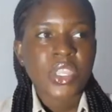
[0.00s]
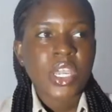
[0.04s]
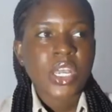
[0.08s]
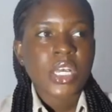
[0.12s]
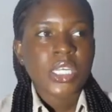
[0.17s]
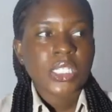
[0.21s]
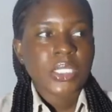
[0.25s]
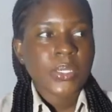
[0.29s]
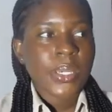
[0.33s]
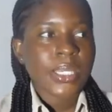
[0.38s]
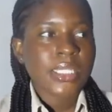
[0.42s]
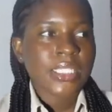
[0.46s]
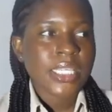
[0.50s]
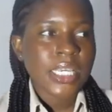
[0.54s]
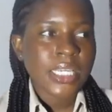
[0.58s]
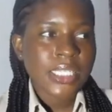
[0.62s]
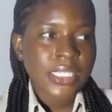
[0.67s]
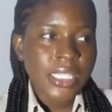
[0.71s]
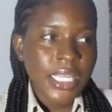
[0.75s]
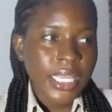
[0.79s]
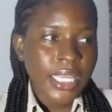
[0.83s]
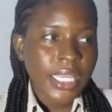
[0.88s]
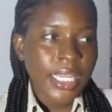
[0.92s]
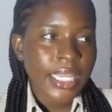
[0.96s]
So I
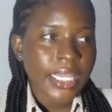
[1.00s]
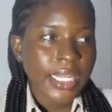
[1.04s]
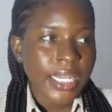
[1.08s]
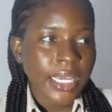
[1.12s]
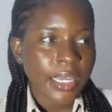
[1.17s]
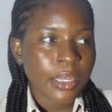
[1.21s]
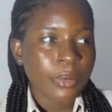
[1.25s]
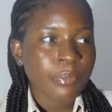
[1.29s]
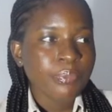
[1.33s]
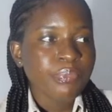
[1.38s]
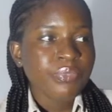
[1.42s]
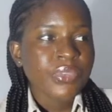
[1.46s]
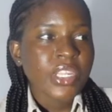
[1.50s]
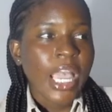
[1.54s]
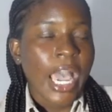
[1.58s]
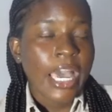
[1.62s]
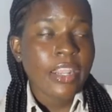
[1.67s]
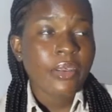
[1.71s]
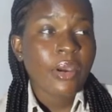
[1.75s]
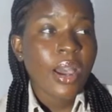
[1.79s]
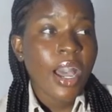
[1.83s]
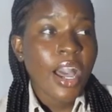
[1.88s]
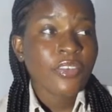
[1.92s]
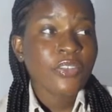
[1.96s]
texted her that I
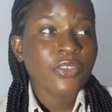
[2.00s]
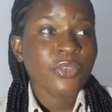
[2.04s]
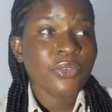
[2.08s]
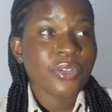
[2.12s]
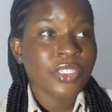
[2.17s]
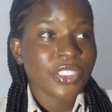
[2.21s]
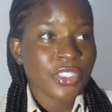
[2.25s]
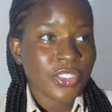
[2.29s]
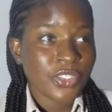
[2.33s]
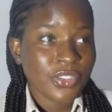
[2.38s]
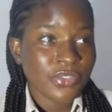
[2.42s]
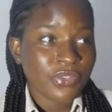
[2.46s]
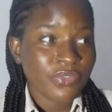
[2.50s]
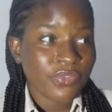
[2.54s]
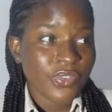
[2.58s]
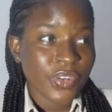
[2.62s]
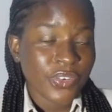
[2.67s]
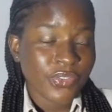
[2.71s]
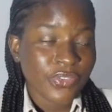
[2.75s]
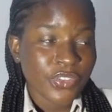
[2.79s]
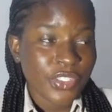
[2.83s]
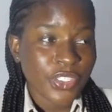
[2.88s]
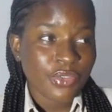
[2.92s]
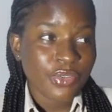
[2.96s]
don't have a
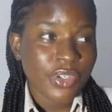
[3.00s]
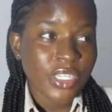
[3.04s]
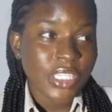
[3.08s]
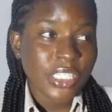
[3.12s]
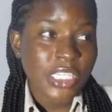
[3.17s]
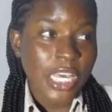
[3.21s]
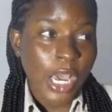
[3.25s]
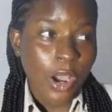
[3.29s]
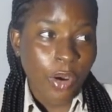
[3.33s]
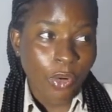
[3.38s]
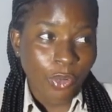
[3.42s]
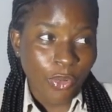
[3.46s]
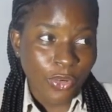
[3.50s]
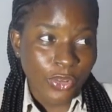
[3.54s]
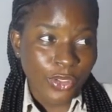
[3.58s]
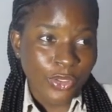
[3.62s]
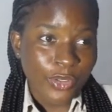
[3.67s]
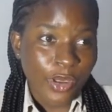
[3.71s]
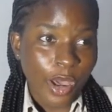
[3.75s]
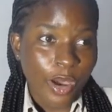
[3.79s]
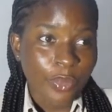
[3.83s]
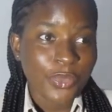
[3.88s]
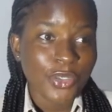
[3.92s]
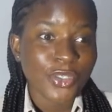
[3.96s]
refrigerator, so
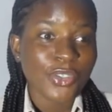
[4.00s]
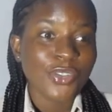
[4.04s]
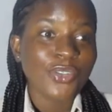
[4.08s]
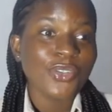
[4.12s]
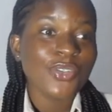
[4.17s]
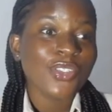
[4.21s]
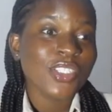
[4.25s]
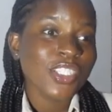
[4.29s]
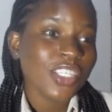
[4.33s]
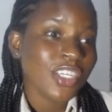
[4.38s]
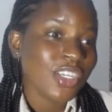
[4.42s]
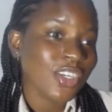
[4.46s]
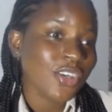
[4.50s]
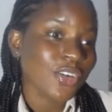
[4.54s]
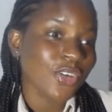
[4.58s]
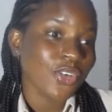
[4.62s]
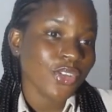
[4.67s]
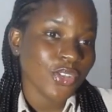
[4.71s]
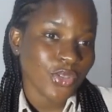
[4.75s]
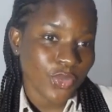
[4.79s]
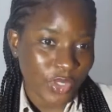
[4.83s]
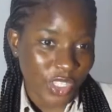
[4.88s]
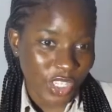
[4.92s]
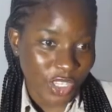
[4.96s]
I'll be using yours
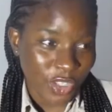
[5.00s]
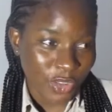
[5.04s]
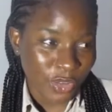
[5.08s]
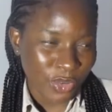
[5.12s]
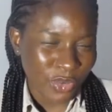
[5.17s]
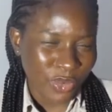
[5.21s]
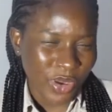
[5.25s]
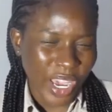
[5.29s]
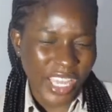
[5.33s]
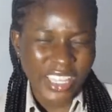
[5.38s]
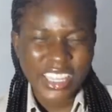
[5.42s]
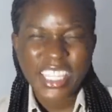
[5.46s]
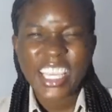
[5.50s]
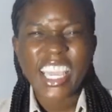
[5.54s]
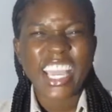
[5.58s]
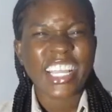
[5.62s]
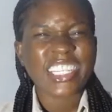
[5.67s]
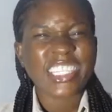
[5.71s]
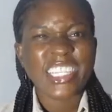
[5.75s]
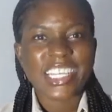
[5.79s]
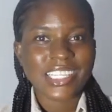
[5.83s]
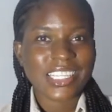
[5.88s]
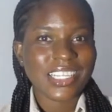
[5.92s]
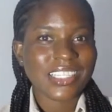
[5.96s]
with you. I think I
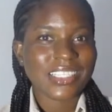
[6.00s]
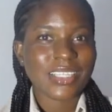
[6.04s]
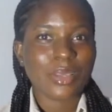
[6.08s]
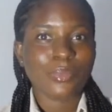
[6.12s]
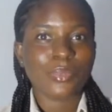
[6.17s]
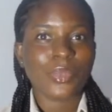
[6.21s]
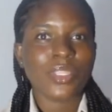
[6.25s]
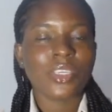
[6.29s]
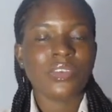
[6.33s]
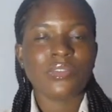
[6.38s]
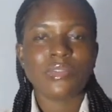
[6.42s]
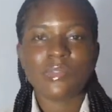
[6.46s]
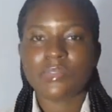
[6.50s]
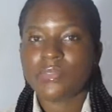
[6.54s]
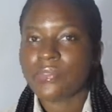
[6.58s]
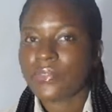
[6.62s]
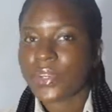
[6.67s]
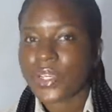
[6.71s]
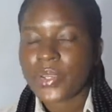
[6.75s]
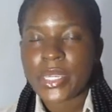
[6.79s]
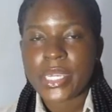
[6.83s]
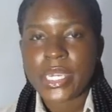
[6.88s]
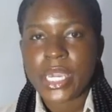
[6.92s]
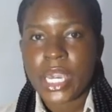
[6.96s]
texted something
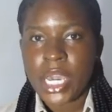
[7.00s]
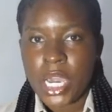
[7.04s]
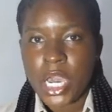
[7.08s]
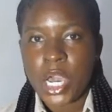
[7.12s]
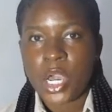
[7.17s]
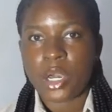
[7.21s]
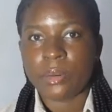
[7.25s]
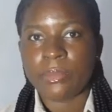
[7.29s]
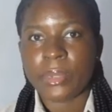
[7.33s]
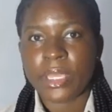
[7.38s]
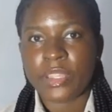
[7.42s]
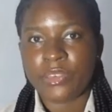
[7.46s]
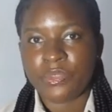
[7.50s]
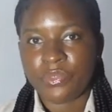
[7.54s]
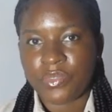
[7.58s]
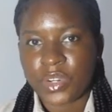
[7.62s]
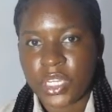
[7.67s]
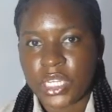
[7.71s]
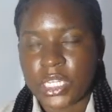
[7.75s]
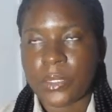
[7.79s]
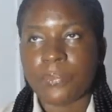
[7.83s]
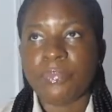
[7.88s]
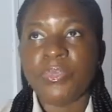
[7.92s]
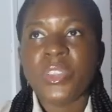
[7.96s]
very calm and funny,
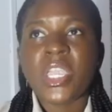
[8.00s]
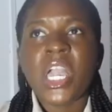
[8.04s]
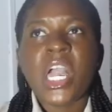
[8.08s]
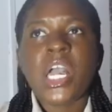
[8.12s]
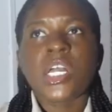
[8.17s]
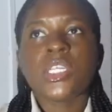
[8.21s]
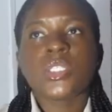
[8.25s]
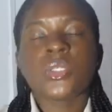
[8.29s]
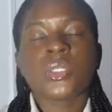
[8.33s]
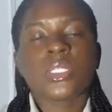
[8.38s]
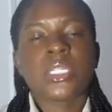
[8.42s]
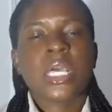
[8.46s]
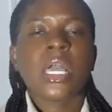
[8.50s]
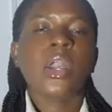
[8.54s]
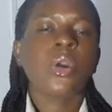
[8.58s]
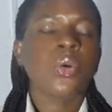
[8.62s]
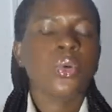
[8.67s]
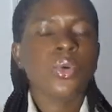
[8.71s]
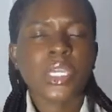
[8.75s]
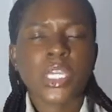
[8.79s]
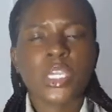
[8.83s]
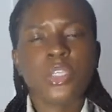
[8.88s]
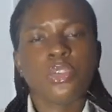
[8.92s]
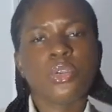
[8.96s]
and she was like,
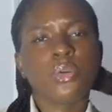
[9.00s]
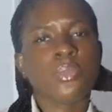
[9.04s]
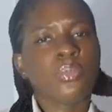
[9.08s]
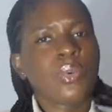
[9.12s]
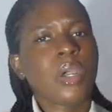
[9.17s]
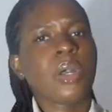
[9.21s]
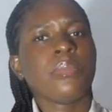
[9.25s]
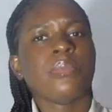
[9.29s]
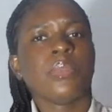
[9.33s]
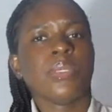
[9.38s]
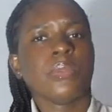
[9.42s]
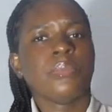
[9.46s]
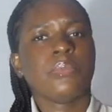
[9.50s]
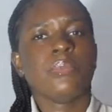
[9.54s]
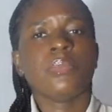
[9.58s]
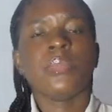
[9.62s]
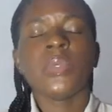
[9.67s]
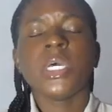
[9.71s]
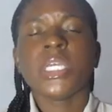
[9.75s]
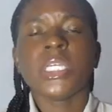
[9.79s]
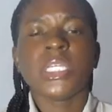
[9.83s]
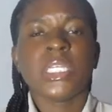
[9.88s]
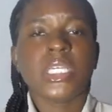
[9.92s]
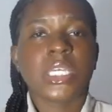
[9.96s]
okay, no problem.
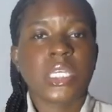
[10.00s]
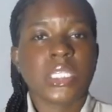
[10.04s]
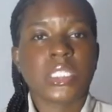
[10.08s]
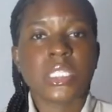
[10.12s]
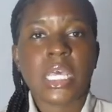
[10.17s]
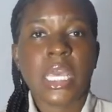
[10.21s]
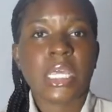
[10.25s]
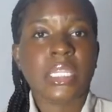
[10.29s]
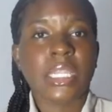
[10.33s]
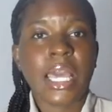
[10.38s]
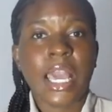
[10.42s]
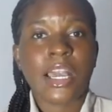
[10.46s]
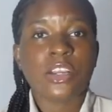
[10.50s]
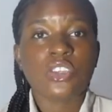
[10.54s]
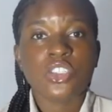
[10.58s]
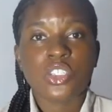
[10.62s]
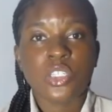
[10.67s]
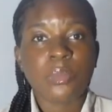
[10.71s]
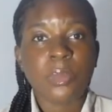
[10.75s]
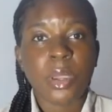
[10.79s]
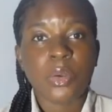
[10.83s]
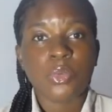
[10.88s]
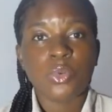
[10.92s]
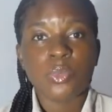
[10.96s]
Yes, and actually
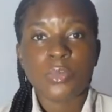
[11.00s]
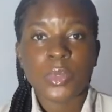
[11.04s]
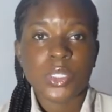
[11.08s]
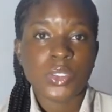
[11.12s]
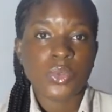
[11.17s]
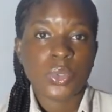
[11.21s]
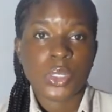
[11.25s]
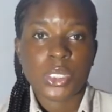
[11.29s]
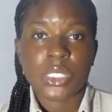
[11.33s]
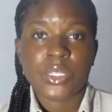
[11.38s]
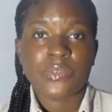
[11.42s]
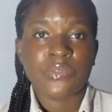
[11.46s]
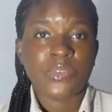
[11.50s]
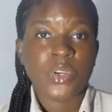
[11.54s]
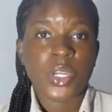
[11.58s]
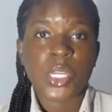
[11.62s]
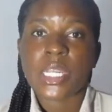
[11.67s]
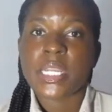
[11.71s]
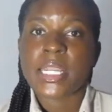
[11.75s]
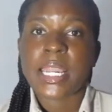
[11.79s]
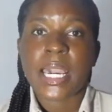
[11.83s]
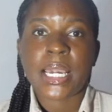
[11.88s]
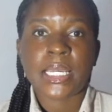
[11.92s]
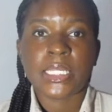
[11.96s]
my roommate was a very
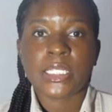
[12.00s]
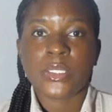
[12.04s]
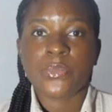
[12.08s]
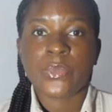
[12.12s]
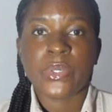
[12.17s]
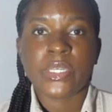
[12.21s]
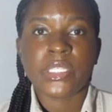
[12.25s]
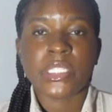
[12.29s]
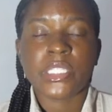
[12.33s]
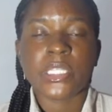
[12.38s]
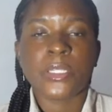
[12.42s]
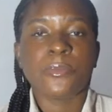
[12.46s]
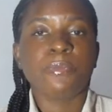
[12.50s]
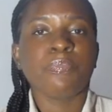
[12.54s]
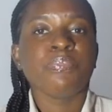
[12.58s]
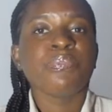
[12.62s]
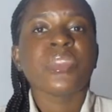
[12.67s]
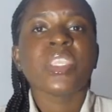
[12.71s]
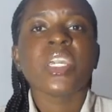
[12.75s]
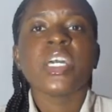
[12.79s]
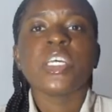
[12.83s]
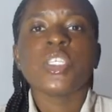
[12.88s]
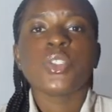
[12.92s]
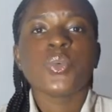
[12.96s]
nice person,
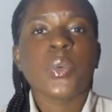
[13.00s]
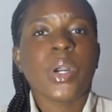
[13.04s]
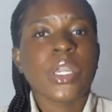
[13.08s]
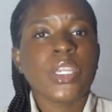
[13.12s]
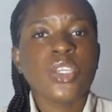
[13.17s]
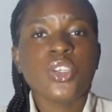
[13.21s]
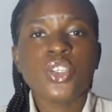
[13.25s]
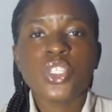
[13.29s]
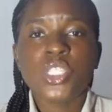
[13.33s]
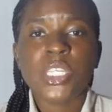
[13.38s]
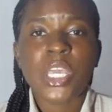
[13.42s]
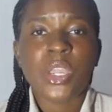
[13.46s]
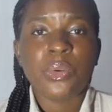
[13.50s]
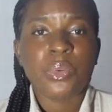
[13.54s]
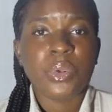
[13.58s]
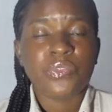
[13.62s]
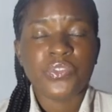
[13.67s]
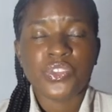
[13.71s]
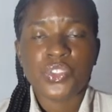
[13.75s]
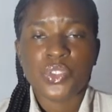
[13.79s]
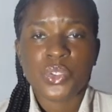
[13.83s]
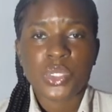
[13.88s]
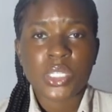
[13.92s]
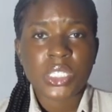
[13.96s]
so I used her
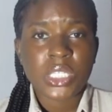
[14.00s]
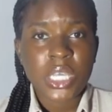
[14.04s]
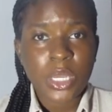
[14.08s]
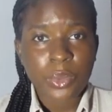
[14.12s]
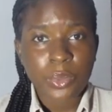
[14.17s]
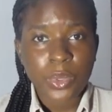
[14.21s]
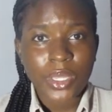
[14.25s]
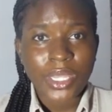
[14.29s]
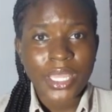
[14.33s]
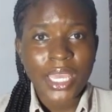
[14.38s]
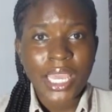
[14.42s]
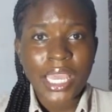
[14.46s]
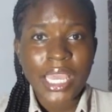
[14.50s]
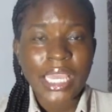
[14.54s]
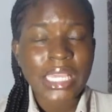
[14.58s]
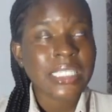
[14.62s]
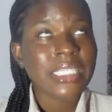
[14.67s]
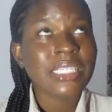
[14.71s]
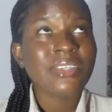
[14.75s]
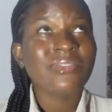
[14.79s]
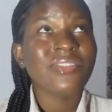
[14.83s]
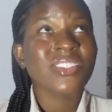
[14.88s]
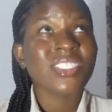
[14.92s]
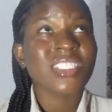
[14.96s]
refrigerator with her. It
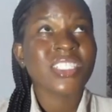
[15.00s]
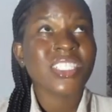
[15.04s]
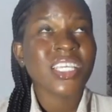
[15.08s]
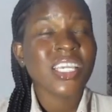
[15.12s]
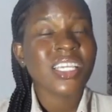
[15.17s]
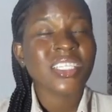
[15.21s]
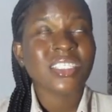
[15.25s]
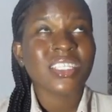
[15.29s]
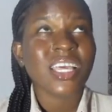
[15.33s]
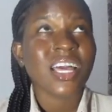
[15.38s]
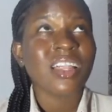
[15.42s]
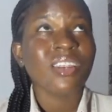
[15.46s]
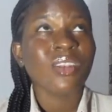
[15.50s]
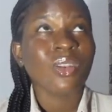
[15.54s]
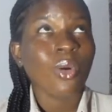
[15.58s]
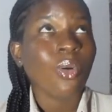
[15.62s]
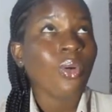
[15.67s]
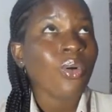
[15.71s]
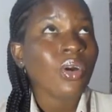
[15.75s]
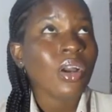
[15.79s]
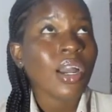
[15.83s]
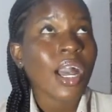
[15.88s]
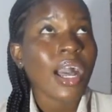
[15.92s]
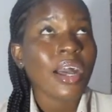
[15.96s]
didn't even take that
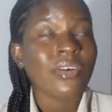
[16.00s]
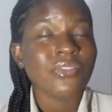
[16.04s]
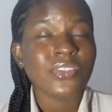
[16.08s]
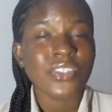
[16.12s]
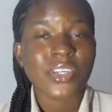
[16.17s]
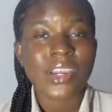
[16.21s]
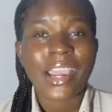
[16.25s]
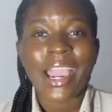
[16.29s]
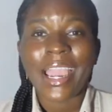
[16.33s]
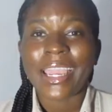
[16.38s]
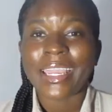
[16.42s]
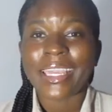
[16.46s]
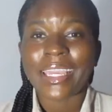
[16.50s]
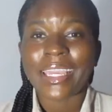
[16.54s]
long after I